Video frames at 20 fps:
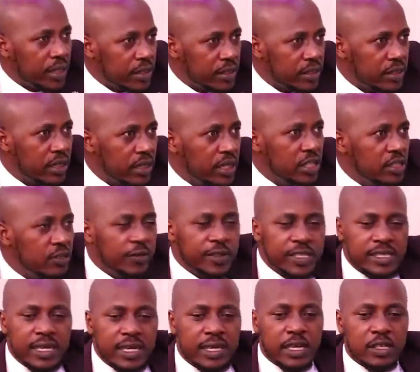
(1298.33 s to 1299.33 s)
things. You've
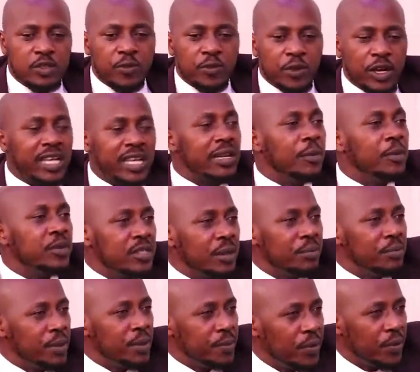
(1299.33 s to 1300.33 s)
decided to forget about
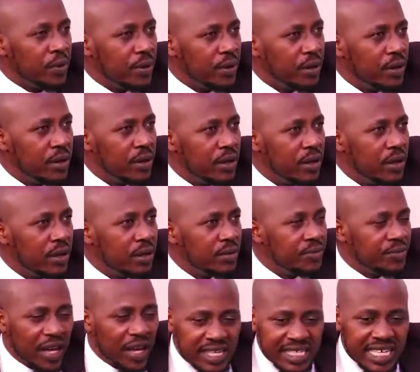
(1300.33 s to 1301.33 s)
some people.
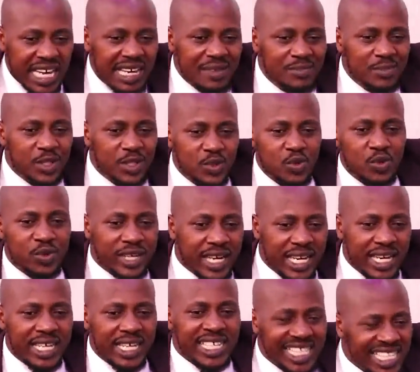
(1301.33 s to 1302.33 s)
There are times you
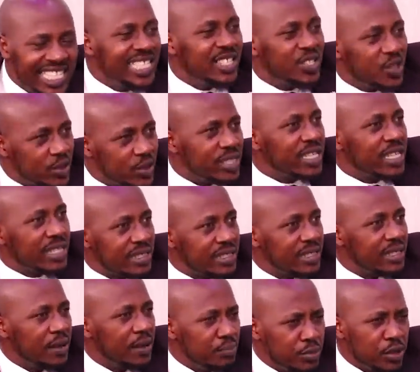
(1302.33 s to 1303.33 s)
really did those
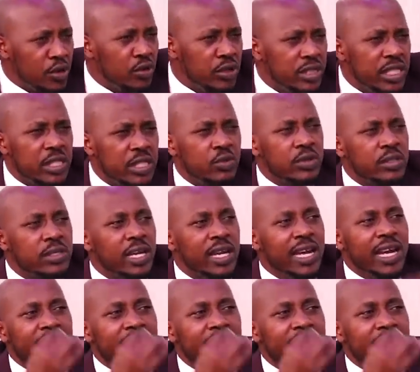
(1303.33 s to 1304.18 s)
things because it was